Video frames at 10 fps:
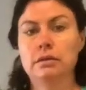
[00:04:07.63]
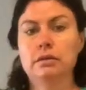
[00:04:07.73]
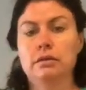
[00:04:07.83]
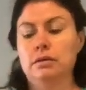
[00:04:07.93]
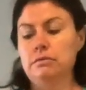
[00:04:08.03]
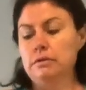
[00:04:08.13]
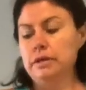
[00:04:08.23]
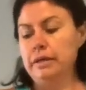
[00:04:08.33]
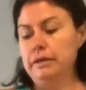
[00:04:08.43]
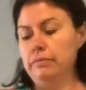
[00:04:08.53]
All
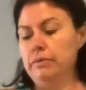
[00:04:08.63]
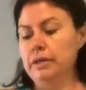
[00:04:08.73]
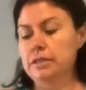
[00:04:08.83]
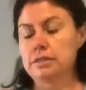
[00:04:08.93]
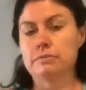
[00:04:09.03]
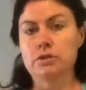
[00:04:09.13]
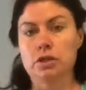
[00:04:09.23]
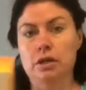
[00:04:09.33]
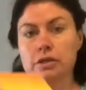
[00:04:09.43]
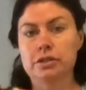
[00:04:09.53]
right, we got some
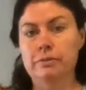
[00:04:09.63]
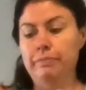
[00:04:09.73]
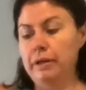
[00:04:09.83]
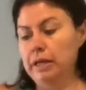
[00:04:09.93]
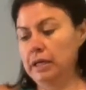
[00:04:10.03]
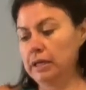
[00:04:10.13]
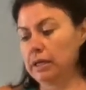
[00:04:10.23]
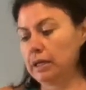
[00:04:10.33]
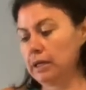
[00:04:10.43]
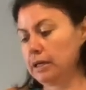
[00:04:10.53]
chocolate chip
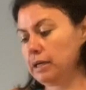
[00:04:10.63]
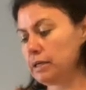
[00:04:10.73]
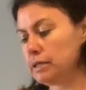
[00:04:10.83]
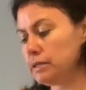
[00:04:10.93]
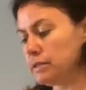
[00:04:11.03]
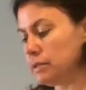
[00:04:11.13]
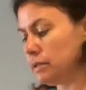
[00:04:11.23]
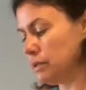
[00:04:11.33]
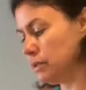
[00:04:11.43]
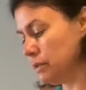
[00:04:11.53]
pancakes.
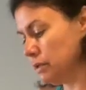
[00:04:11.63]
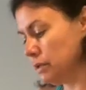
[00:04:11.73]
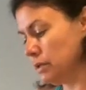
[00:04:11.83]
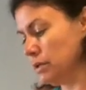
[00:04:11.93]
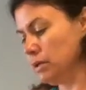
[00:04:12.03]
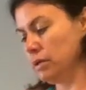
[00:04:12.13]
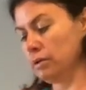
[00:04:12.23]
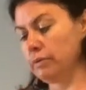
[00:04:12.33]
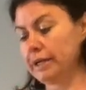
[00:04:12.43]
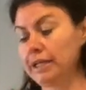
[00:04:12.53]

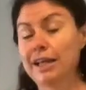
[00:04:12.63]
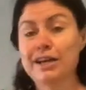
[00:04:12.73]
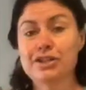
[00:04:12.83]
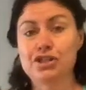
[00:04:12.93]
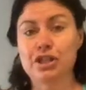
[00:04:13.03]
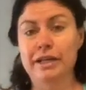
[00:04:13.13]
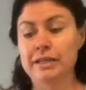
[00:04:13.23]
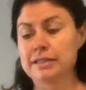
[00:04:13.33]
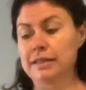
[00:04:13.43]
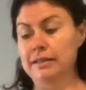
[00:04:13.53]
We got a lot of
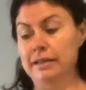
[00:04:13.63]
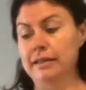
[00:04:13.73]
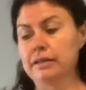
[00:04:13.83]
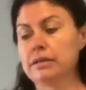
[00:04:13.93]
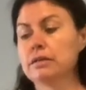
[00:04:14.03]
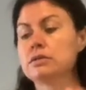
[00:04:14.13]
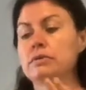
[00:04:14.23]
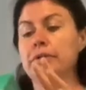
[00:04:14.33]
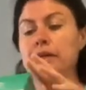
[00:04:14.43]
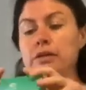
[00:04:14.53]
shakes, I think.
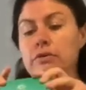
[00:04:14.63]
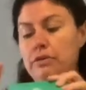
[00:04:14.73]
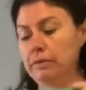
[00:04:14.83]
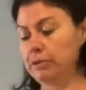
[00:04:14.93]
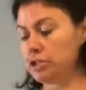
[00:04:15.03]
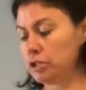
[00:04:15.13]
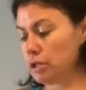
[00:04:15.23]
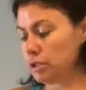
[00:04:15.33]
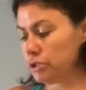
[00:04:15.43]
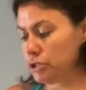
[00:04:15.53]
So we got creamy
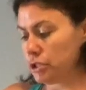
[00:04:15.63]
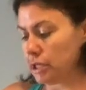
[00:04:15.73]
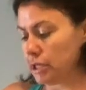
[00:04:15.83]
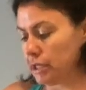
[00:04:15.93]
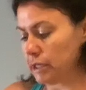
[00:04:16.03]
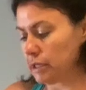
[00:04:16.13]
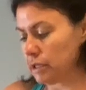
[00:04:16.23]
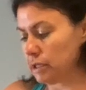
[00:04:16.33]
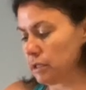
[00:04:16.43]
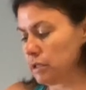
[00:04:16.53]
chocolate
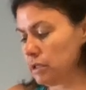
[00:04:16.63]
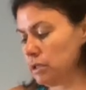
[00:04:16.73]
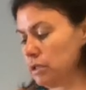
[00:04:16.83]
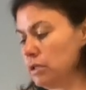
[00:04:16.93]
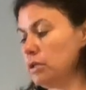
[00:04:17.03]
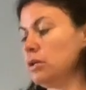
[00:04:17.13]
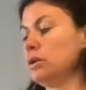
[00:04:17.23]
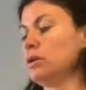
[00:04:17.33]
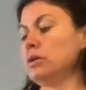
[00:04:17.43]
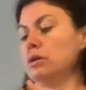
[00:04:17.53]
shake,
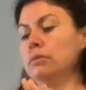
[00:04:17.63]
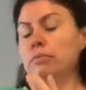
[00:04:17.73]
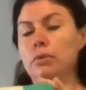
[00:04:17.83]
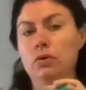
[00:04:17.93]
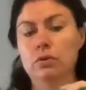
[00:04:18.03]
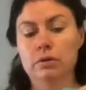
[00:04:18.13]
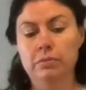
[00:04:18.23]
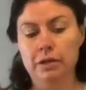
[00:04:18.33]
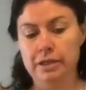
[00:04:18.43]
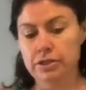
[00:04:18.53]
mocha
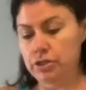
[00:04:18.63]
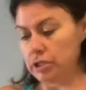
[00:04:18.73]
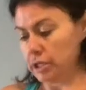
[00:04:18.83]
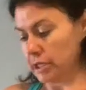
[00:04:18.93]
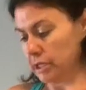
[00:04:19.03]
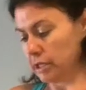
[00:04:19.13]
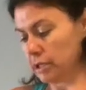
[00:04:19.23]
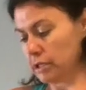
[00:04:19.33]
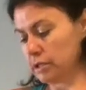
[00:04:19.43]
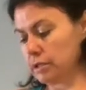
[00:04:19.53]
blast
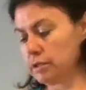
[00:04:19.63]
shake,